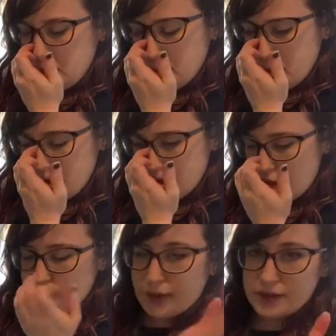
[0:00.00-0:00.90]
But
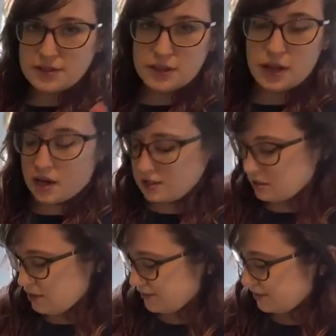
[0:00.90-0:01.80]
I'll pass on the hot
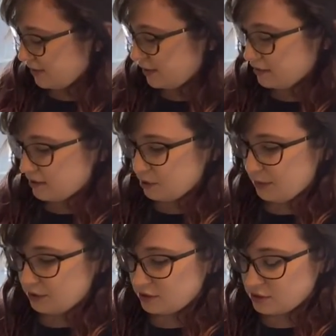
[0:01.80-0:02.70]
sauce because I didn't think
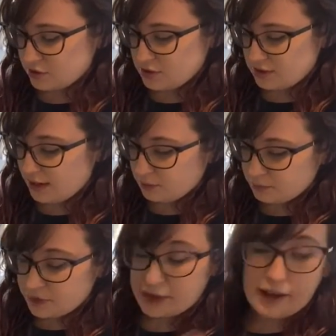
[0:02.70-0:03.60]
about it until just now.
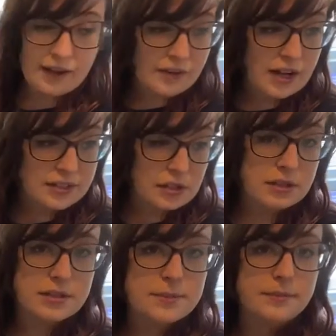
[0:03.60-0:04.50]
And I have hot
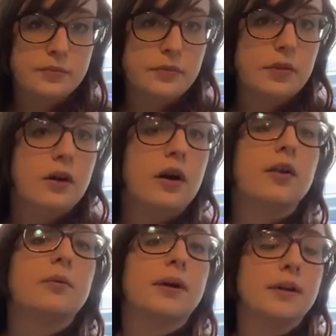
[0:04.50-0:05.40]
sauce all
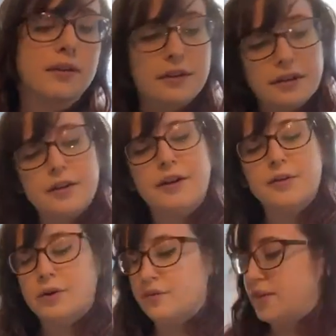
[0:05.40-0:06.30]
the
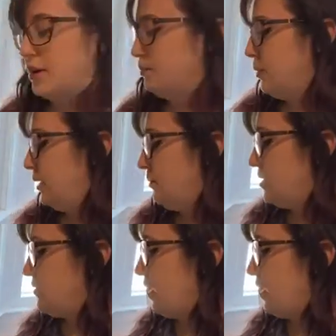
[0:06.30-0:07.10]
way over there, but it's